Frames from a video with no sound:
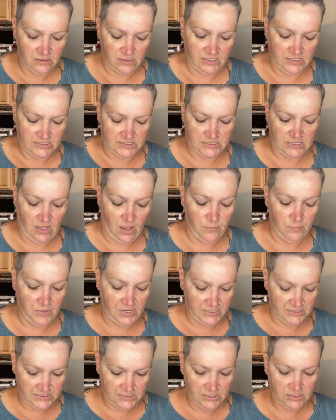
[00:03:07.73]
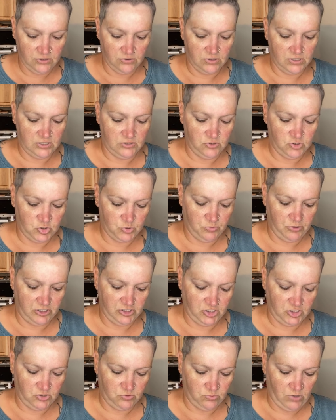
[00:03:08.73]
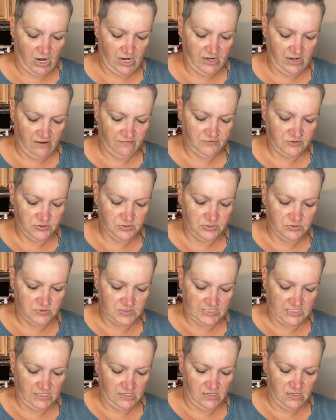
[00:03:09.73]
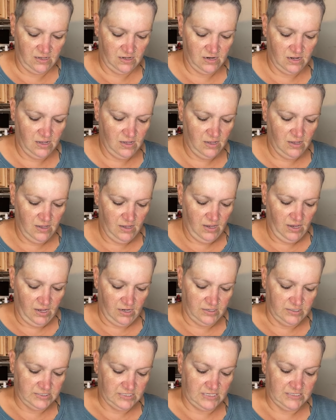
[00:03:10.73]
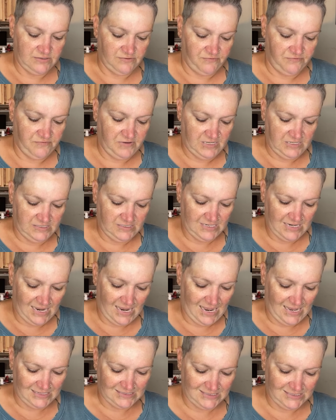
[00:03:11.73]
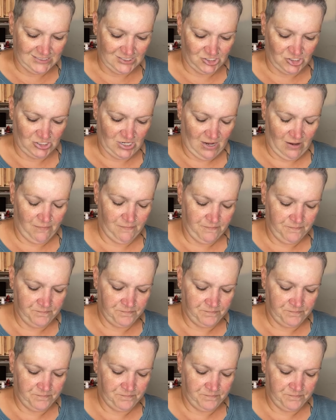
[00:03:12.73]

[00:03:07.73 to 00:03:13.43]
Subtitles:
It's amazing. You can use your brushes right after using it, and it does a fantastic job.